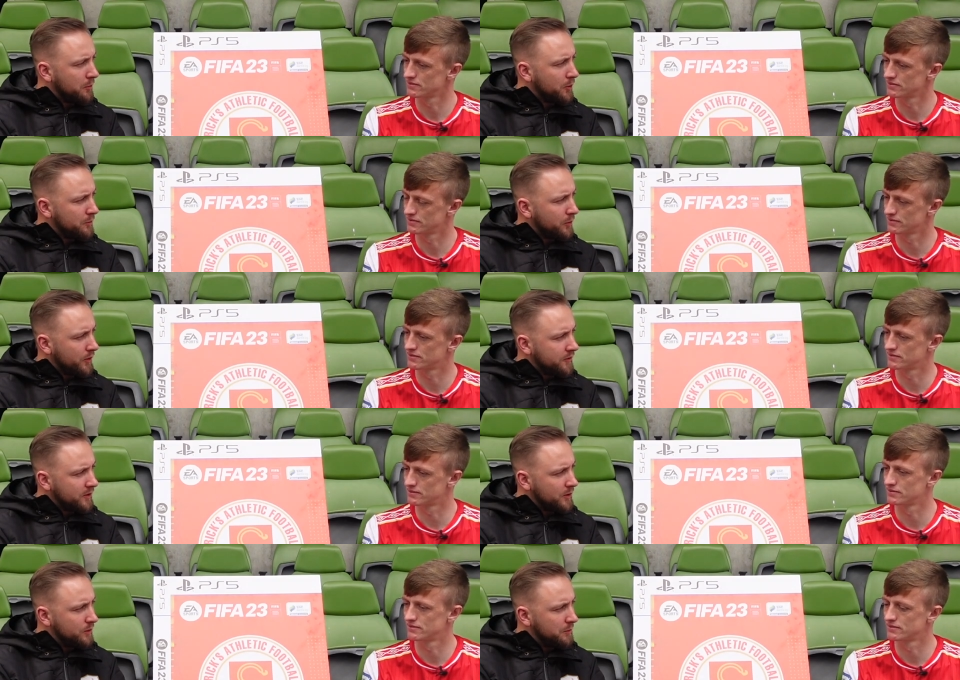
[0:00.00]
Speaker 1: own
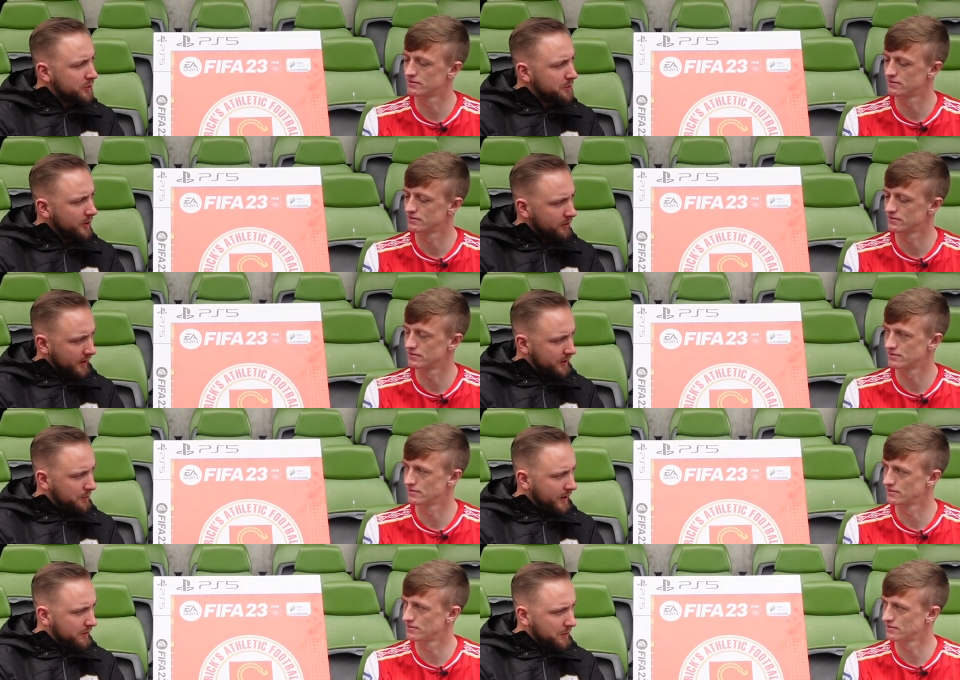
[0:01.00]
point of view, it must have been
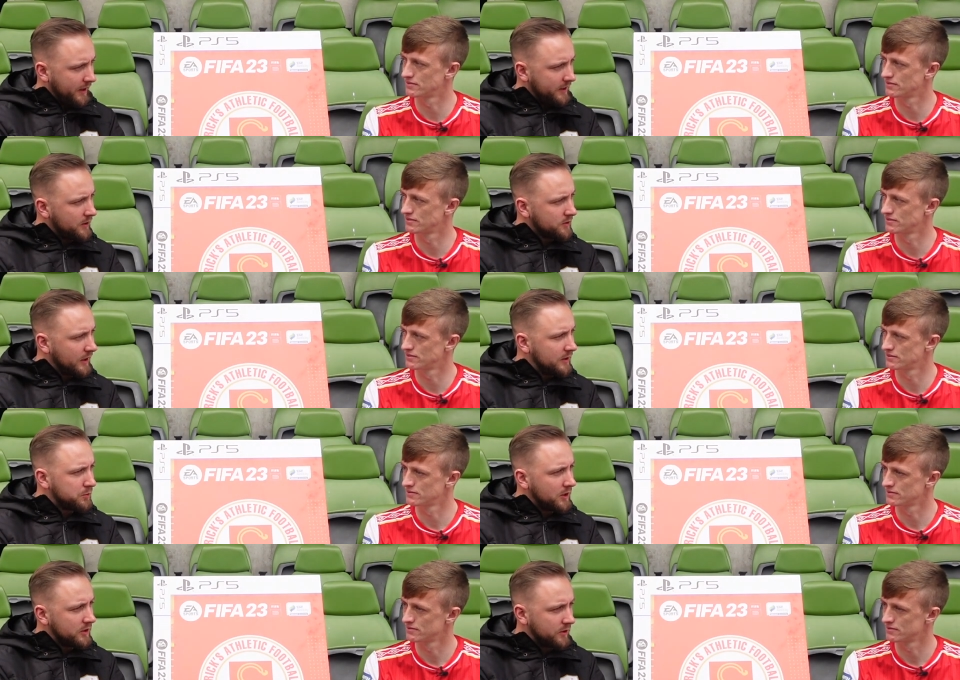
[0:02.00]
great to be able to play in those
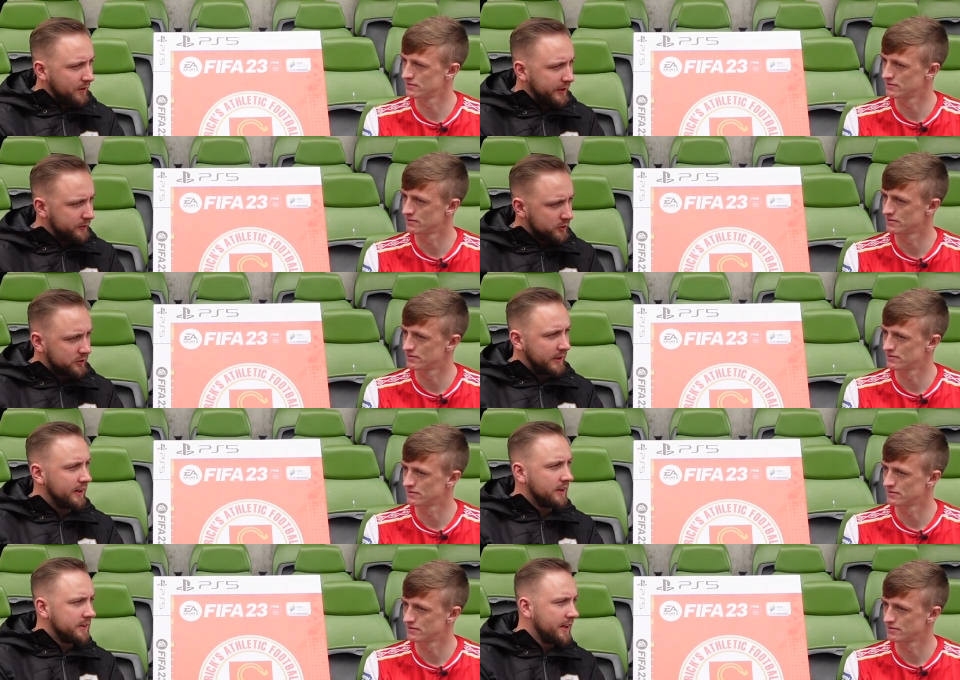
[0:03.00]
games, but also very
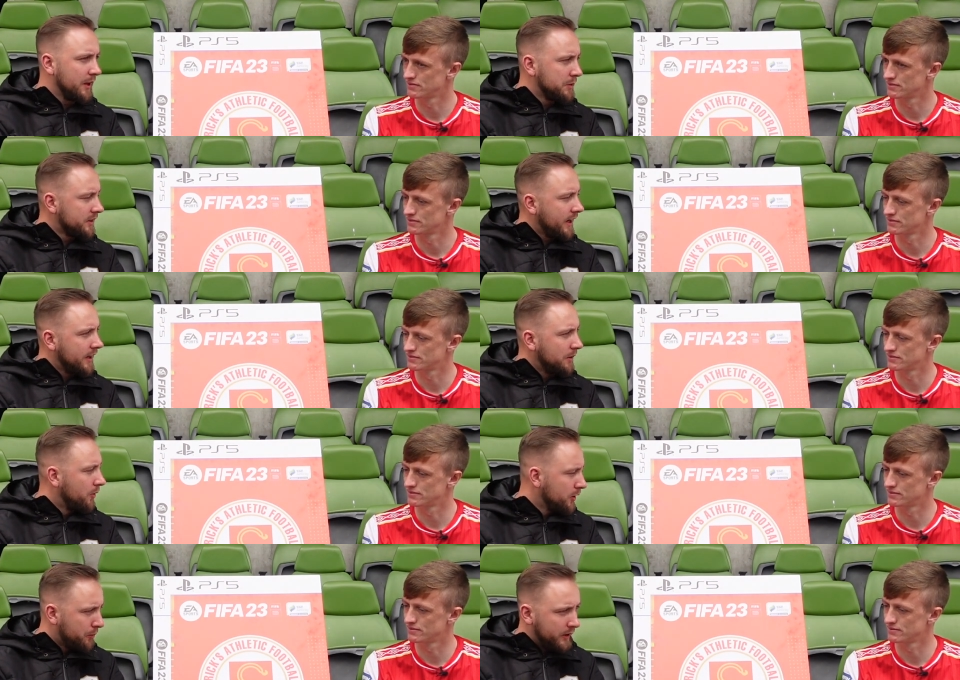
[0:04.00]
frustrating at the game in Tala.
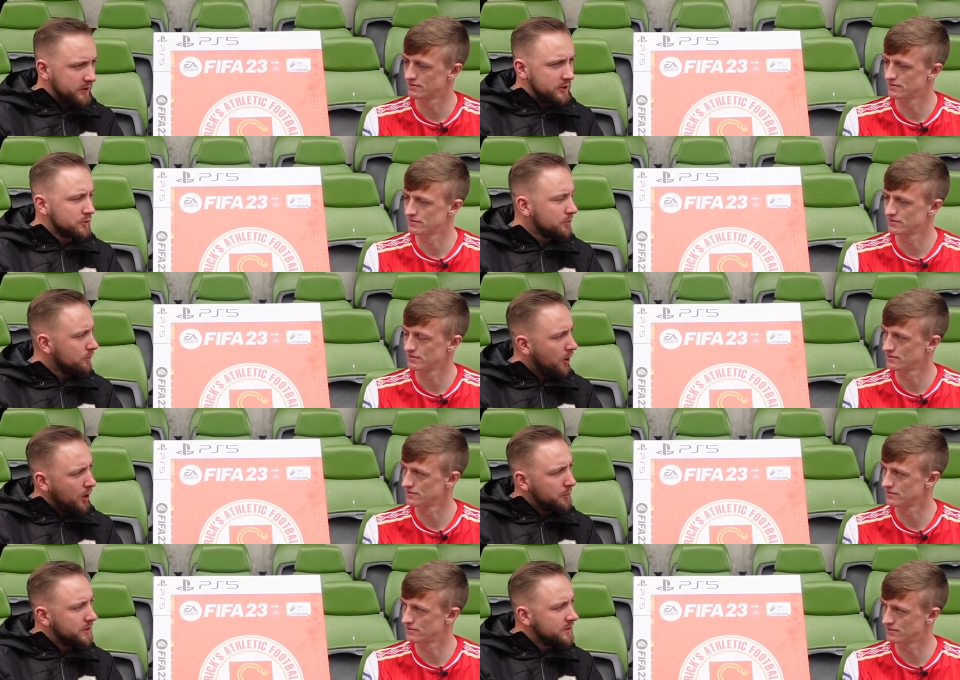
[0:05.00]
In my opinion, you were
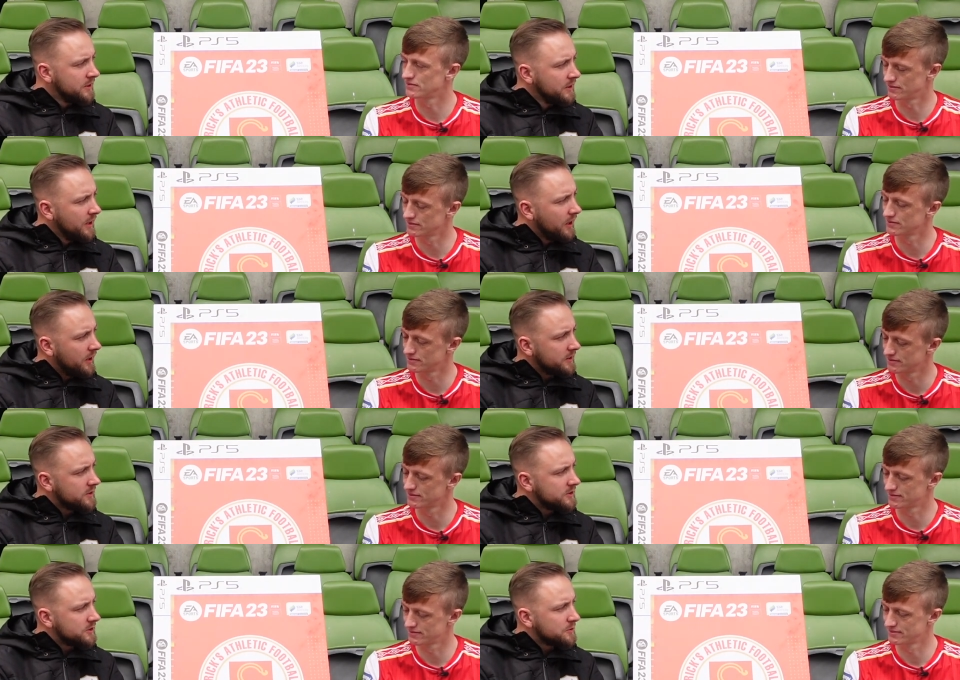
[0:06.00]
robbed and a lot
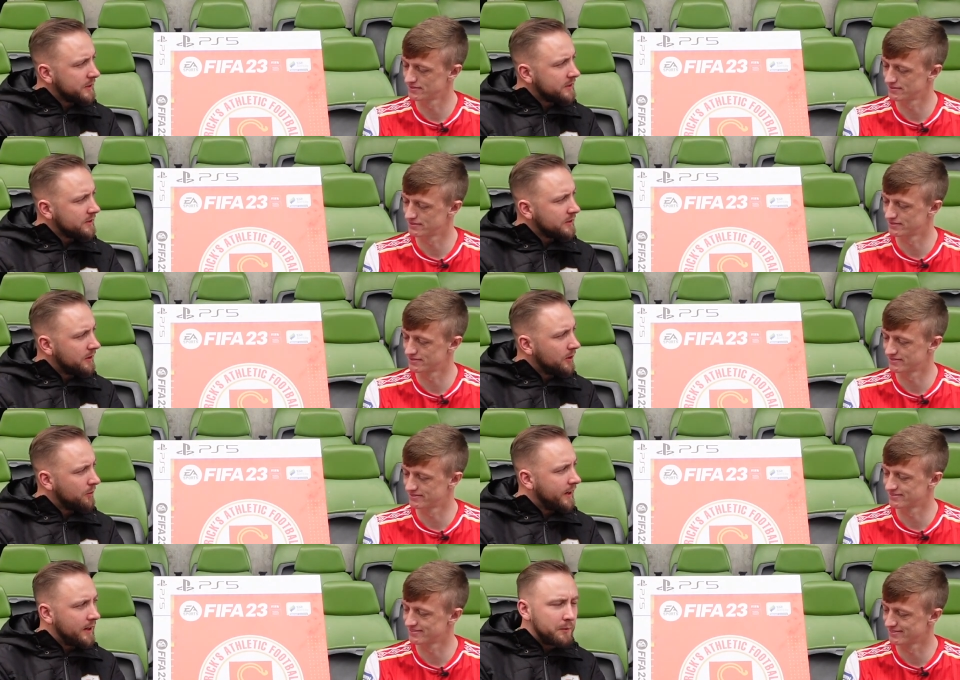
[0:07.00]
of decisions went the
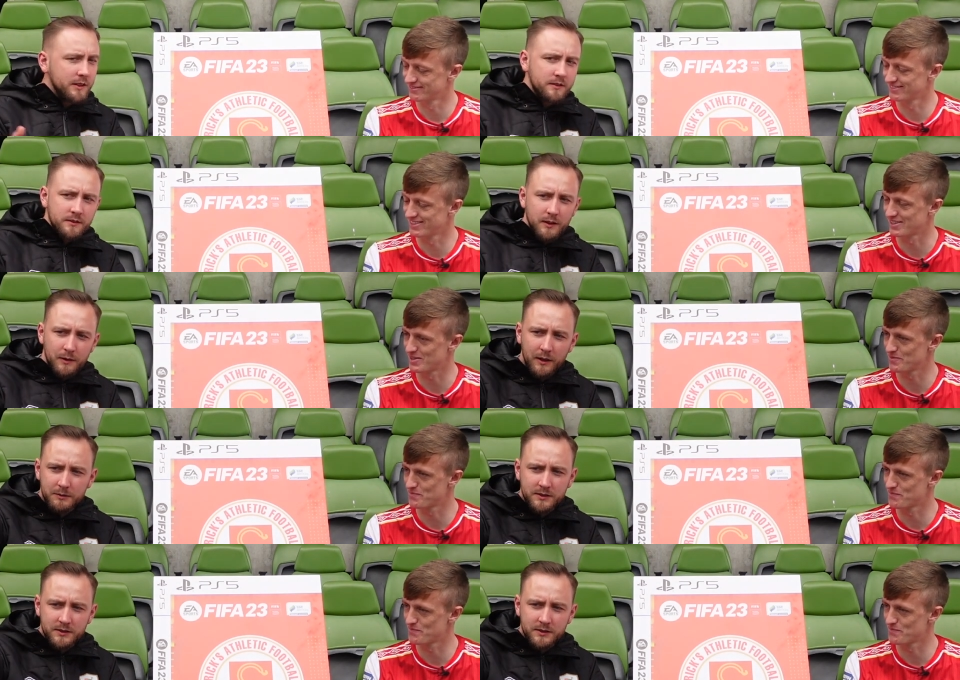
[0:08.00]
wrong way. I mean, I